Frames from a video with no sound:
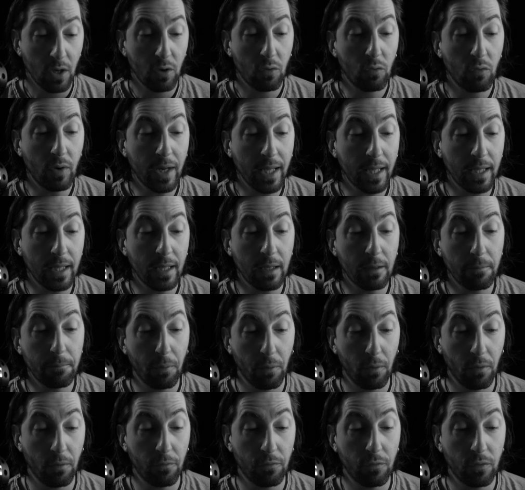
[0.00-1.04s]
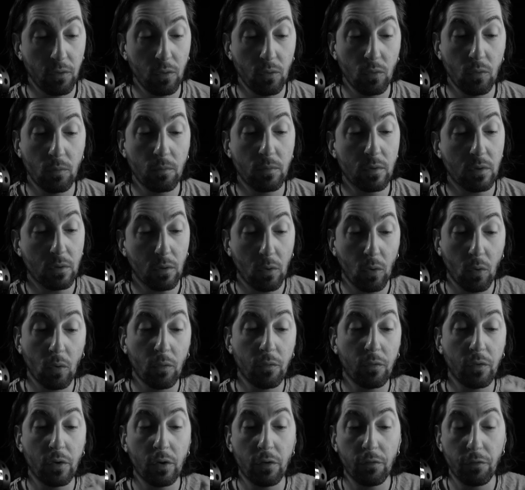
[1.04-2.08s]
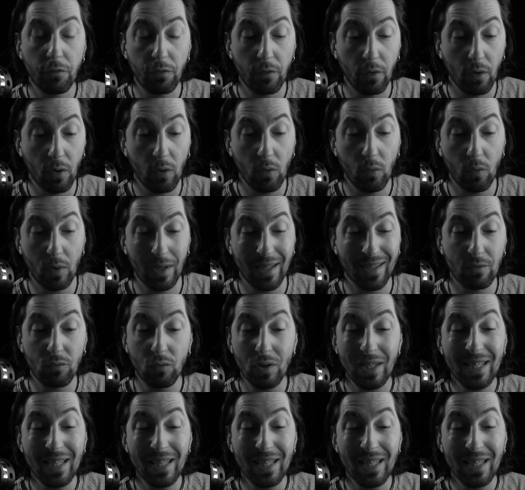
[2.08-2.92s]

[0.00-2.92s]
ringing perfumed, overflowing,